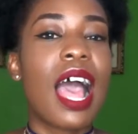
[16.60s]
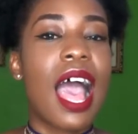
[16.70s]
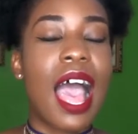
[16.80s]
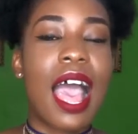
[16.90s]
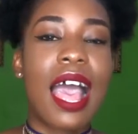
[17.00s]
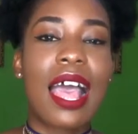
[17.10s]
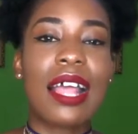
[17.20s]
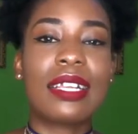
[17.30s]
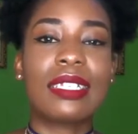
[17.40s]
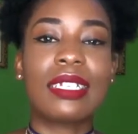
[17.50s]

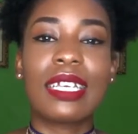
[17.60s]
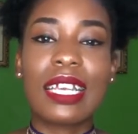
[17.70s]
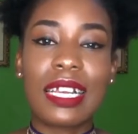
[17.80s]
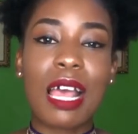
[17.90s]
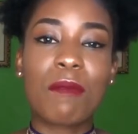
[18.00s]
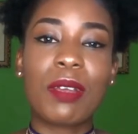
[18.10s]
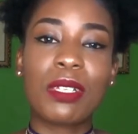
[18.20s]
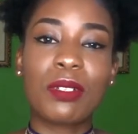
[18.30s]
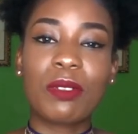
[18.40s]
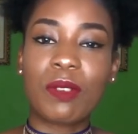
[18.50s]
and hit that bell
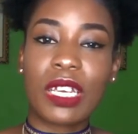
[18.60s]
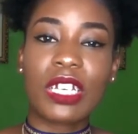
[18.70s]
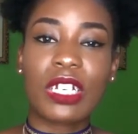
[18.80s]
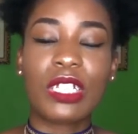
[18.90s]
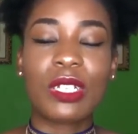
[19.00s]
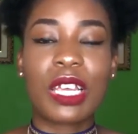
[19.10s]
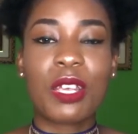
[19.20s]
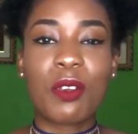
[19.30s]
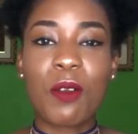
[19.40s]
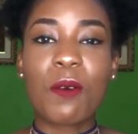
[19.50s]
notification so that
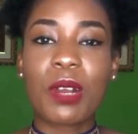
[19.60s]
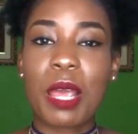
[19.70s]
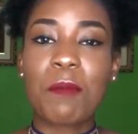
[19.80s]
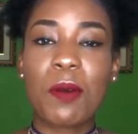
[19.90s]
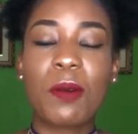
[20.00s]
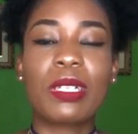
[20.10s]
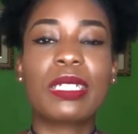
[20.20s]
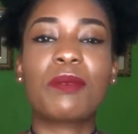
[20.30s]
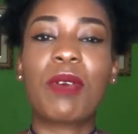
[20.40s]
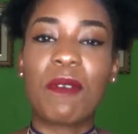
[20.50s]
you know when I
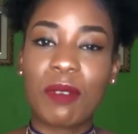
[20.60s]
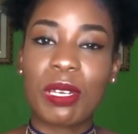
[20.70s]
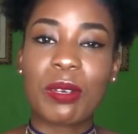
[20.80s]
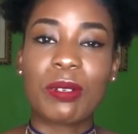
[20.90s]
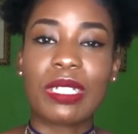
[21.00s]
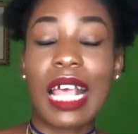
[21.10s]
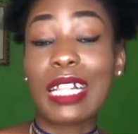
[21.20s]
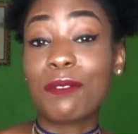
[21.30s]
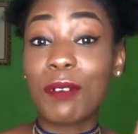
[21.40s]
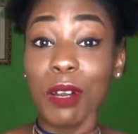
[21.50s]
post my videos. And
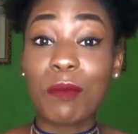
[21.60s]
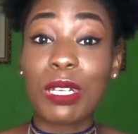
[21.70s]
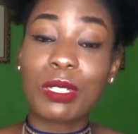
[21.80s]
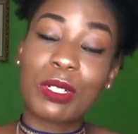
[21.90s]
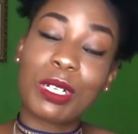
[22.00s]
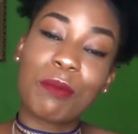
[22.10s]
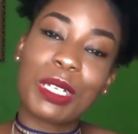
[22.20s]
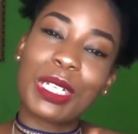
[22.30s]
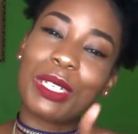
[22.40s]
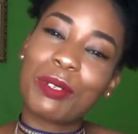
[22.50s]
follow me on social
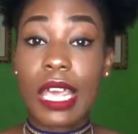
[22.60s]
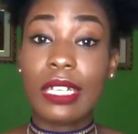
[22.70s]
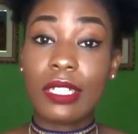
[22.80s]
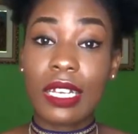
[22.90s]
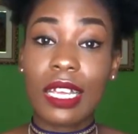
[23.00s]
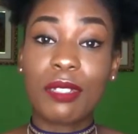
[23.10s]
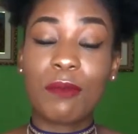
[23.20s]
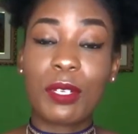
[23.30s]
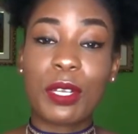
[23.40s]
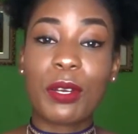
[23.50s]
media too. In today's
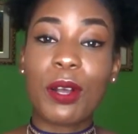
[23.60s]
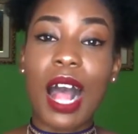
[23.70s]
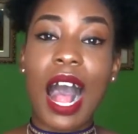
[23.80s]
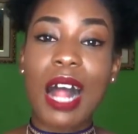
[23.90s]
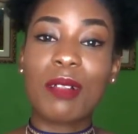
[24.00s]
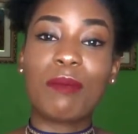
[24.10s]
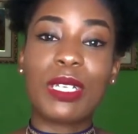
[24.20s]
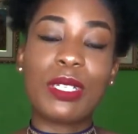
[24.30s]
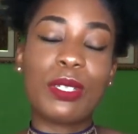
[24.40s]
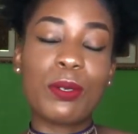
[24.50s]
video, I'll
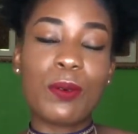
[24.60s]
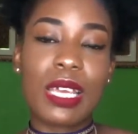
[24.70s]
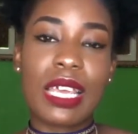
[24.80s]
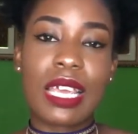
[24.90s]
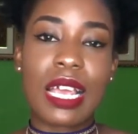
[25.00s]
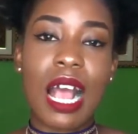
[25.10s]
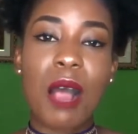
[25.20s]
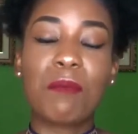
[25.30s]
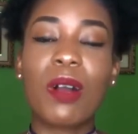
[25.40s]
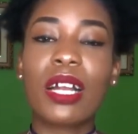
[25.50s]
be doing
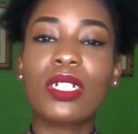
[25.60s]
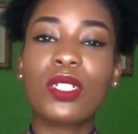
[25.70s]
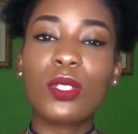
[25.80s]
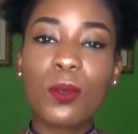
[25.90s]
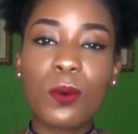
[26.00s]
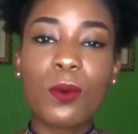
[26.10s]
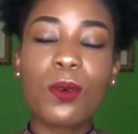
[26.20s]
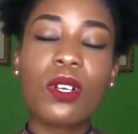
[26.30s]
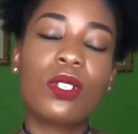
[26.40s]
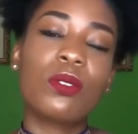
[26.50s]
a part
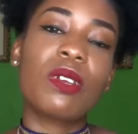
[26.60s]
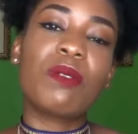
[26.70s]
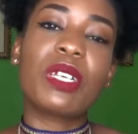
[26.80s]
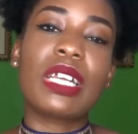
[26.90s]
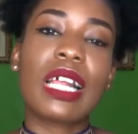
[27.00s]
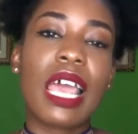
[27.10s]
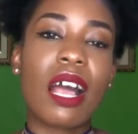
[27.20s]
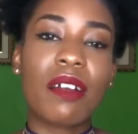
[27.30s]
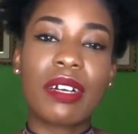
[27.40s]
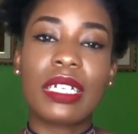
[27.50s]
two to a video that
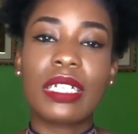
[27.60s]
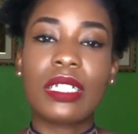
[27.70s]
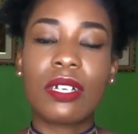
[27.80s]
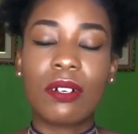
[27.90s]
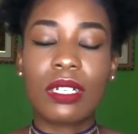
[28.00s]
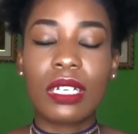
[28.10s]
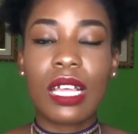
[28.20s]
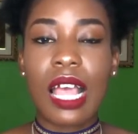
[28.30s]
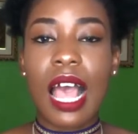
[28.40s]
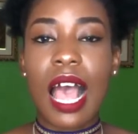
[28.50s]
I already done
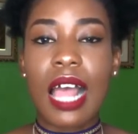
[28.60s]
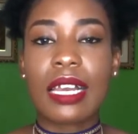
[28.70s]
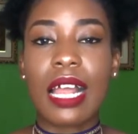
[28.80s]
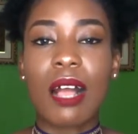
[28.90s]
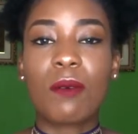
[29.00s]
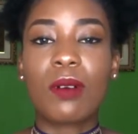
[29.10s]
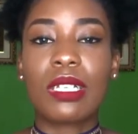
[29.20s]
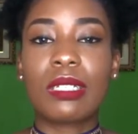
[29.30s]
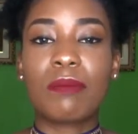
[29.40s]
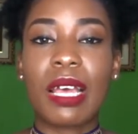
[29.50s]
and that
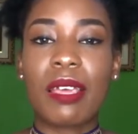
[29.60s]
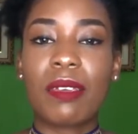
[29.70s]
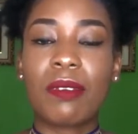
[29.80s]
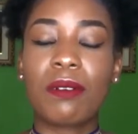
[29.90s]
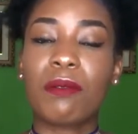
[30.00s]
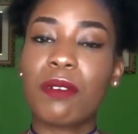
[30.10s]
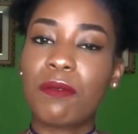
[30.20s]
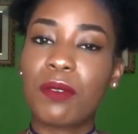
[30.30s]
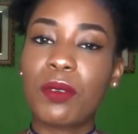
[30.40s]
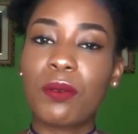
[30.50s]
was my
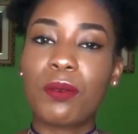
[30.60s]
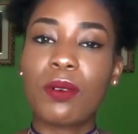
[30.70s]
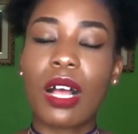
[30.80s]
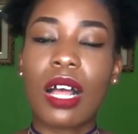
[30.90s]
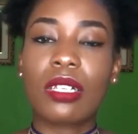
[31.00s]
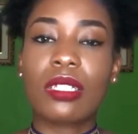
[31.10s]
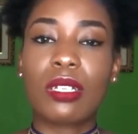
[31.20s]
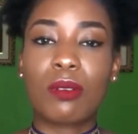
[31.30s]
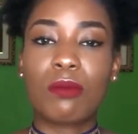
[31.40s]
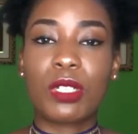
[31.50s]
review on
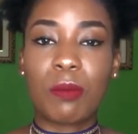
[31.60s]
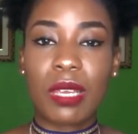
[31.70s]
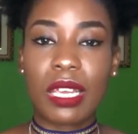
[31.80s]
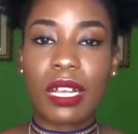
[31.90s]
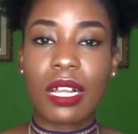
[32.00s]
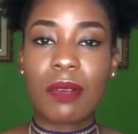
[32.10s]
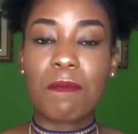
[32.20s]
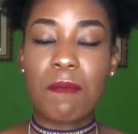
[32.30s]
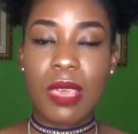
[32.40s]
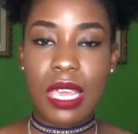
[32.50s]
some
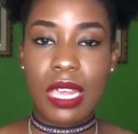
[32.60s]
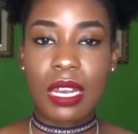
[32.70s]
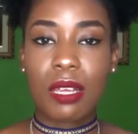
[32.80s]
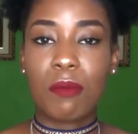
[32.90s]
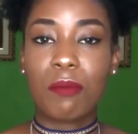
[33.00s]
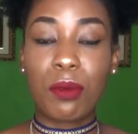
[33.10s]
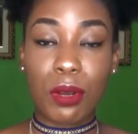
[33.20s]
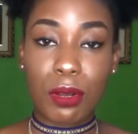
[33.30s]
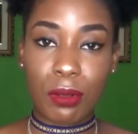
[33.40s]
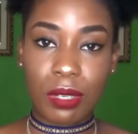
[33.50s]
Jamaican made
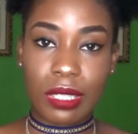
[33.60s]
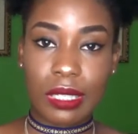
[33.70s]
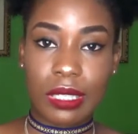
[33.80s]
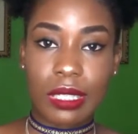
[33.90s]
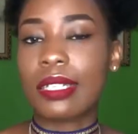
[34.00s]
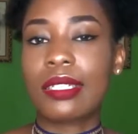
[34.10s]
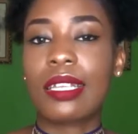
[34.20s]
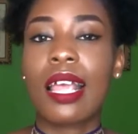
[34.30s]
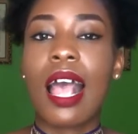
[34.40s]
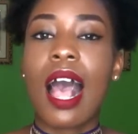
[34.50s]
products
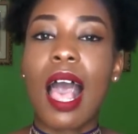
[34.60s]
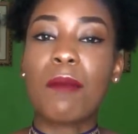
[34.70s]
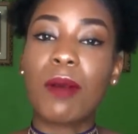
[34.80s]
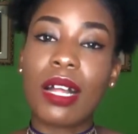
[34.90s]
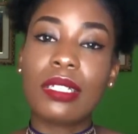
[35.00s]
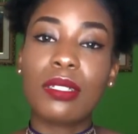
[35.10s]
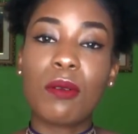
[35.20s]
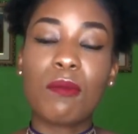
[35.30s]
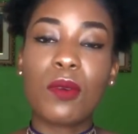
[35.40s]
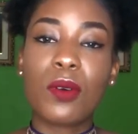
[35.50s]
I bought
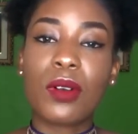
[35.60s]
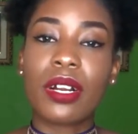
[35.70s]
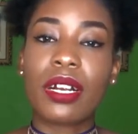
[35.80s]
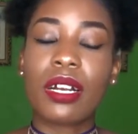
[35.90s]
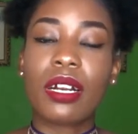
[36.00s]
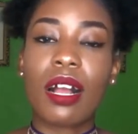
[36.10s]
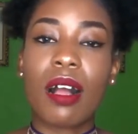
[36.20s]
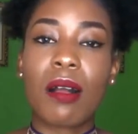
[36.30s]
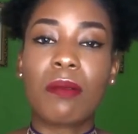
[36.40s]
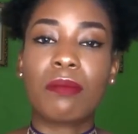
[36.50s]
some more
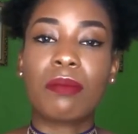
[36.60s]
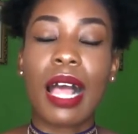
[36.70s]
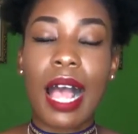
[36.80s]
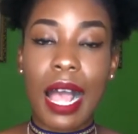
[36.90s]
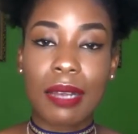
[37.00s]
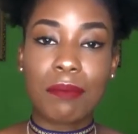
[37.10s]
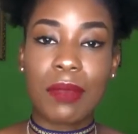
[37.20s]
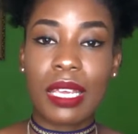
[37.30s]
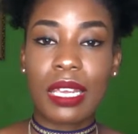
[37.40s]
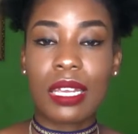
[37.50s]
um,
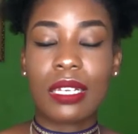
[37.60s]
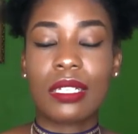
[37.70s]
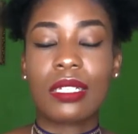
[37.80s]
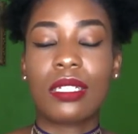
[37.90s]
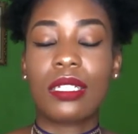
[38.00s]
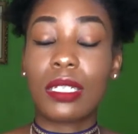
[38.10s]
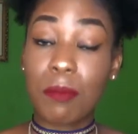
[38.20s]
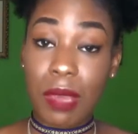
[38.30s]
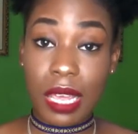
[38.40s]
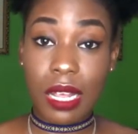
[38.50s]
handmade
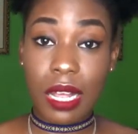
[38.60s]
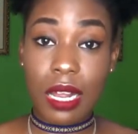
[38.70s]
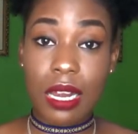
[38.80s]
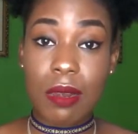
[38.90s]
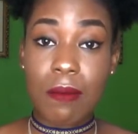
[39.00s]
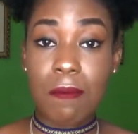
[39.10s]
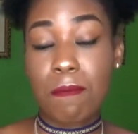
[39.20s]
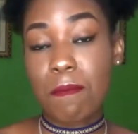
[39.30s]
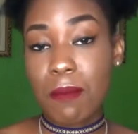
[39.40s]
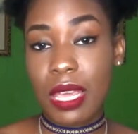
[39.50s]
Jamaican
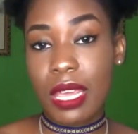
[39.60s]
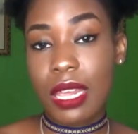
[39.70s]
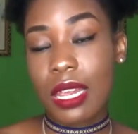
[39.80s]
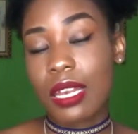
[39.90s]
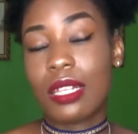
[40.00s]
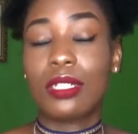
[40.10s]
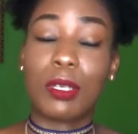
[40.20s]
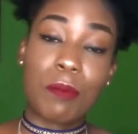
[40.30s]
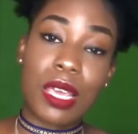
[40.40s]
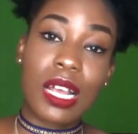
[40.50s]
made
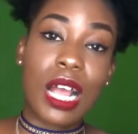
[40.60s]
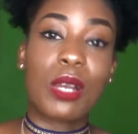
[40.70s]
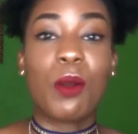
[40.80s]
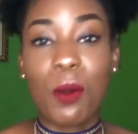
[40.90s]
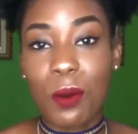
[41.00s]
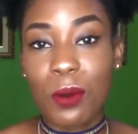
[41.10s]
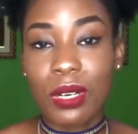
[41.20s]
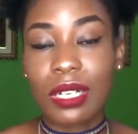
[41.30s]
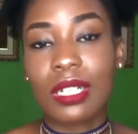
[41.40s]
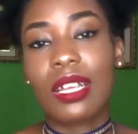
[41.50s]
Jamaican owned